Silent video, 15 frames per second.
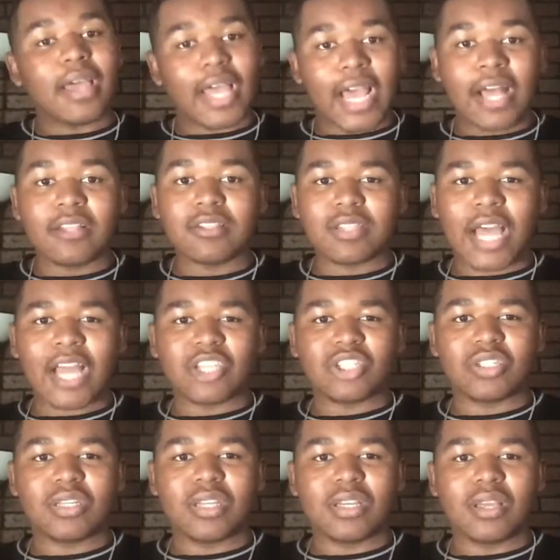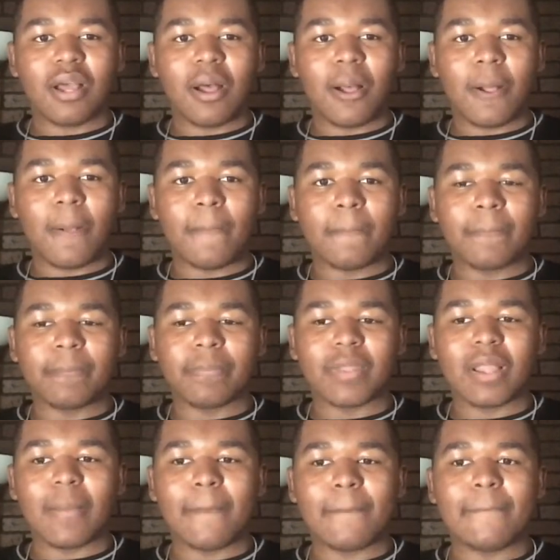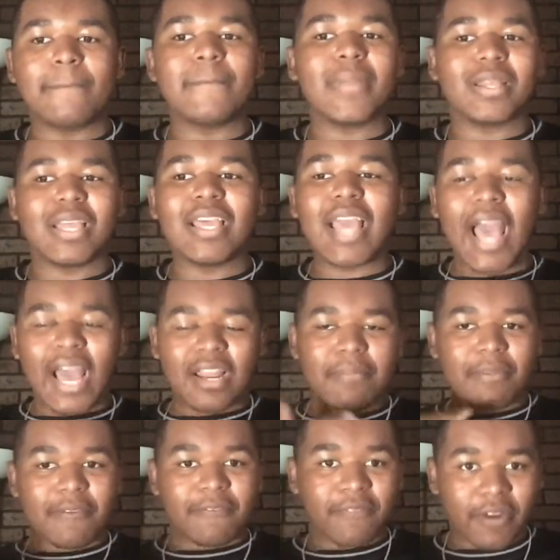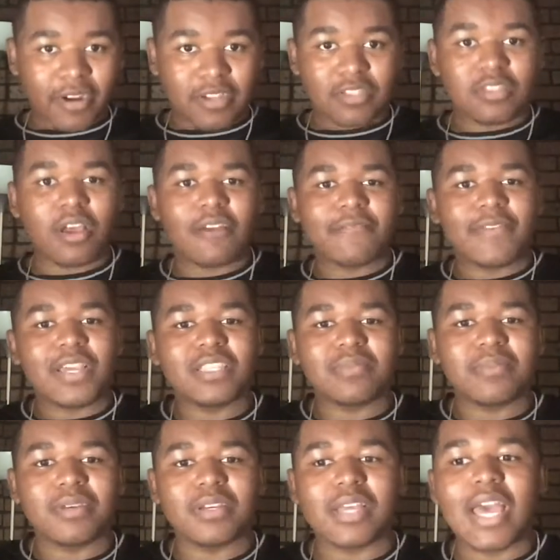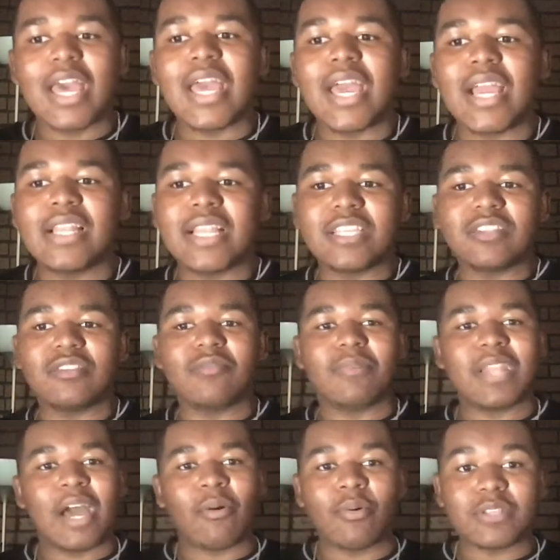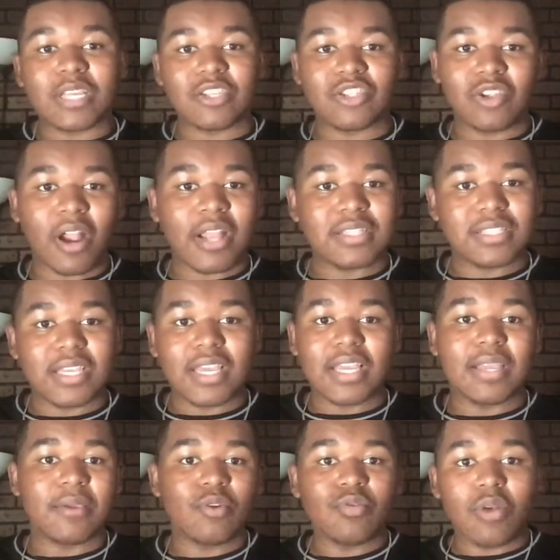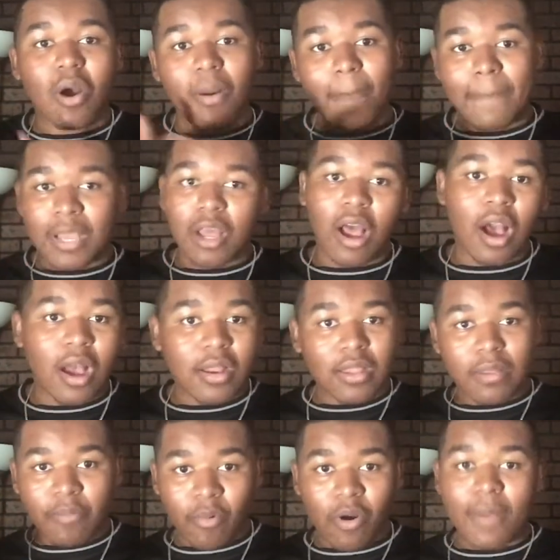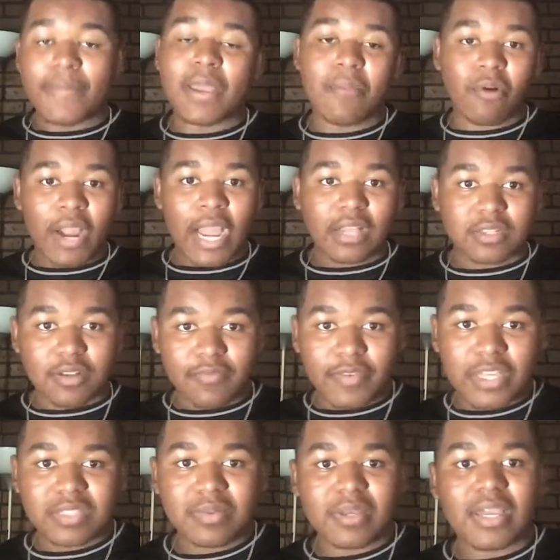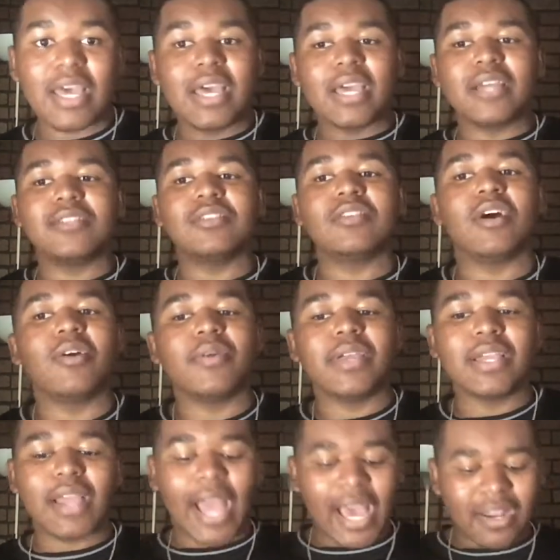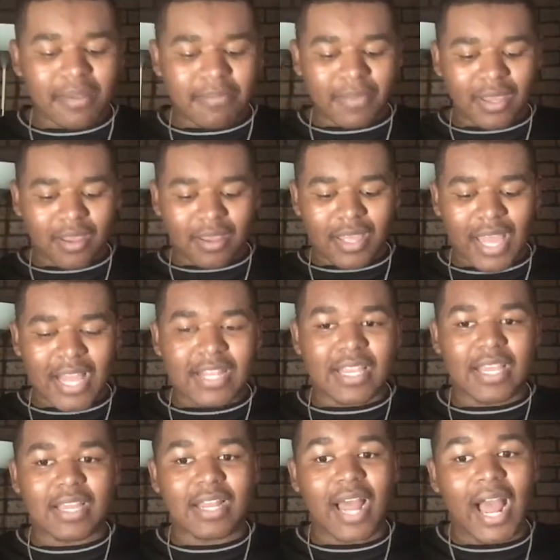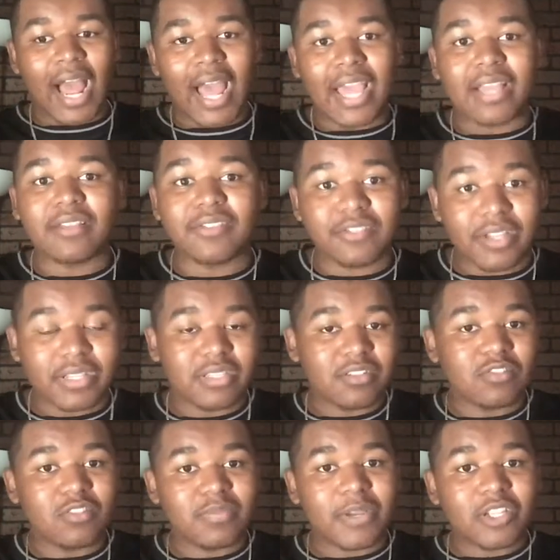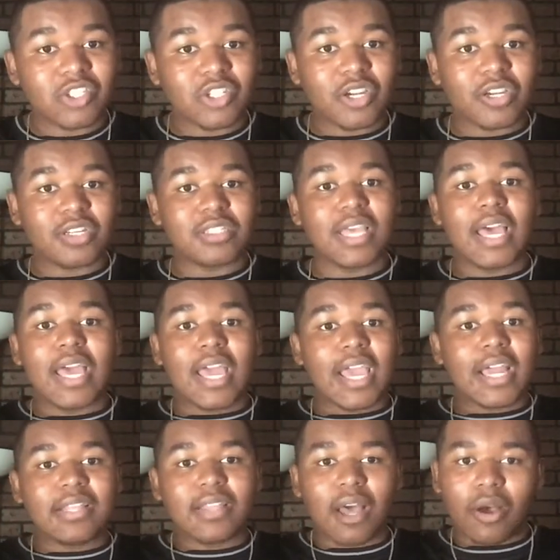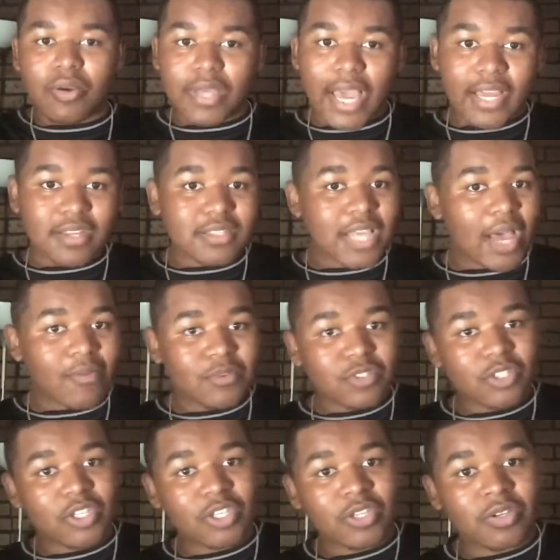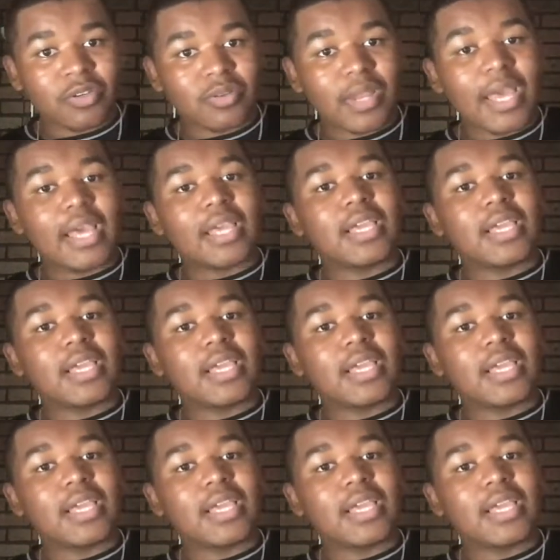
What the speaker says: I was actually he added me first on Facebook, and this is when I was like starting to get on and be more active on Facebook. And so he added me, and then I looked at his pictures and I thought, okay, this guy was cute.